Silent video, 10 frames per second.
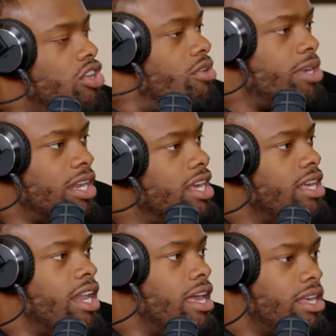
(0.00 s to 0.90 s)
opening late.
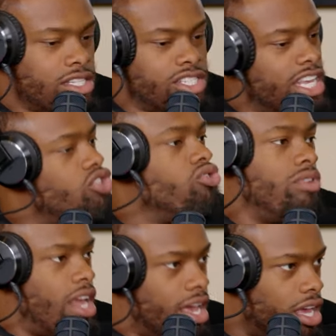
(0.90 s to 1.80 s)
Like it's scheduled.
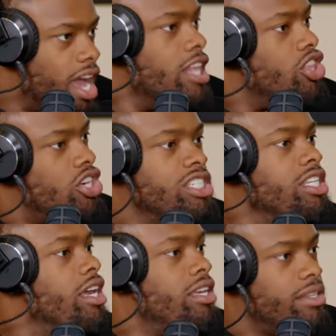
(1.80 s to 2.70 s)
Like all right,
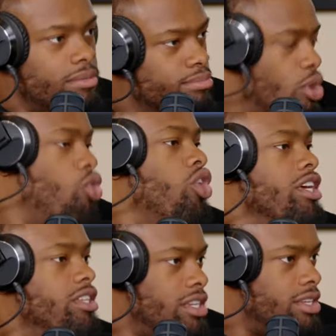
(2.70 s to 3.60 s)
Thursday
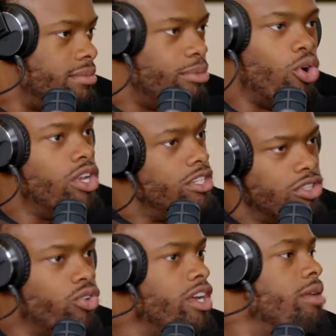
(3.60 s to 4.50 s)
bowling. Yeah. Bowling
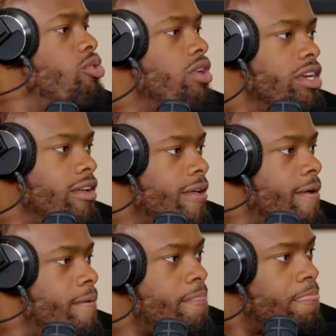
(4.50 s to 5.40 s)
3 in the morning. I done
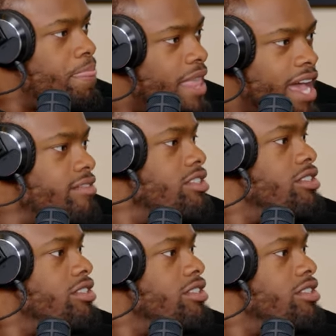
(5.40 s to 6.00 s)
heard about that.